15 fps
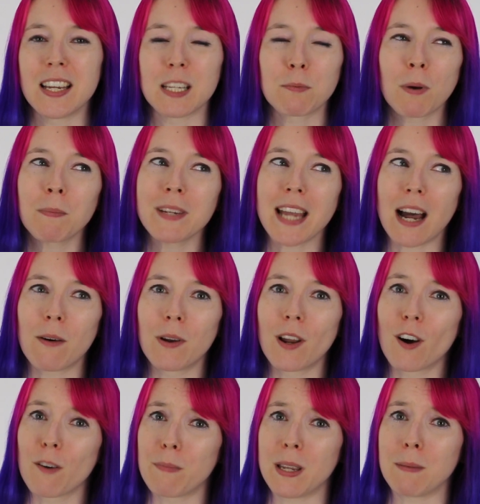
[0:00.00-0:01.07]
It's probably how a
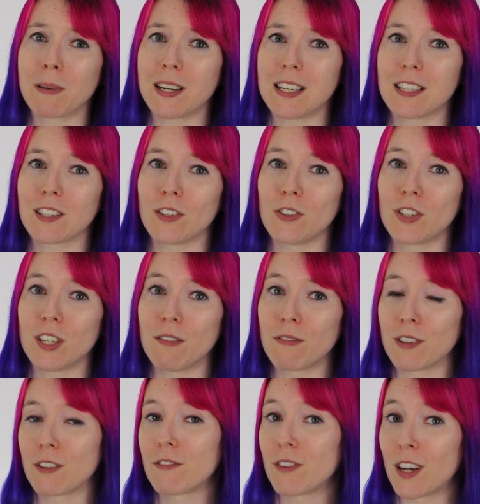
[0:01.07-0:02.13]
lot of people eat sushi
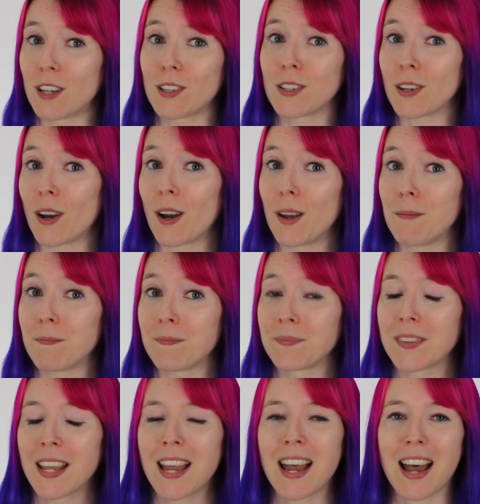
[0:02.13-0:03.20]
for the first time.
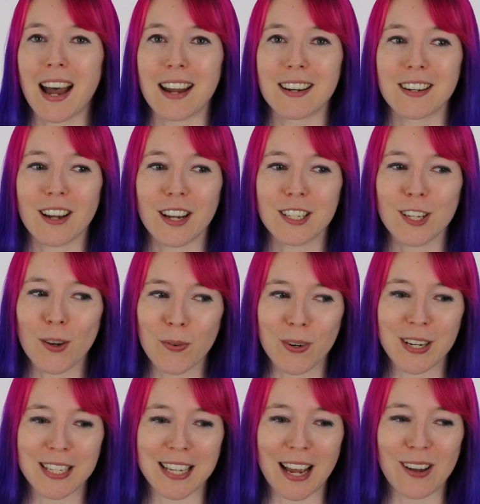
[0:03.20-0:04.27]
And I don't
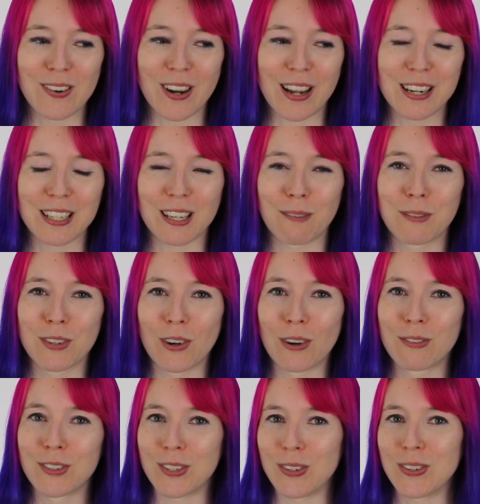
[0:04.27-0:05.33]
want to sound like some sort
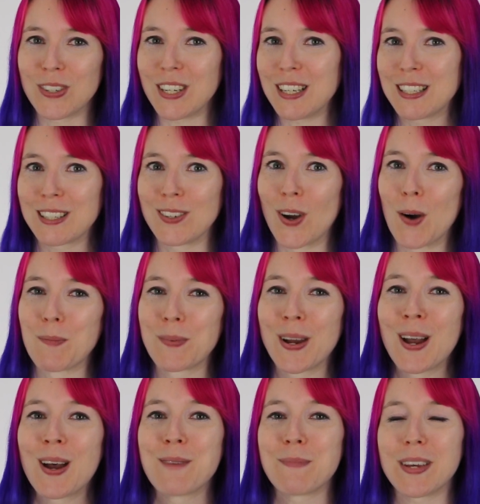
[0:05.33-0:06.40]
of sushi snob,
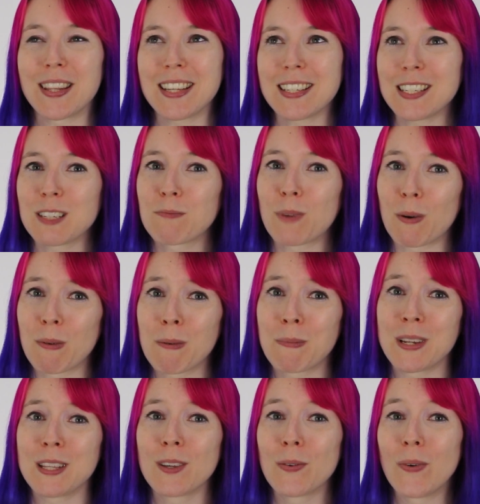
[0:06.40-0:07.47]
but this is
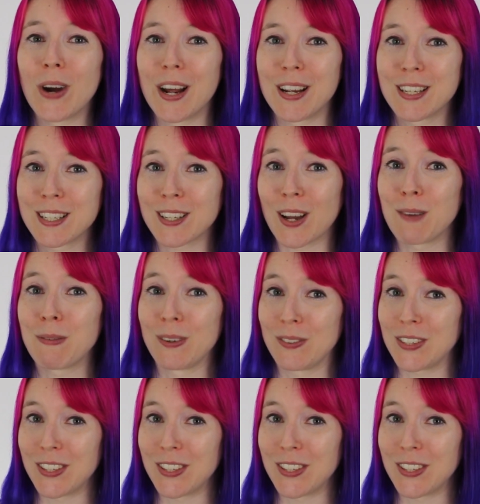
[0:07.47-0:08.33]
probably the worst type of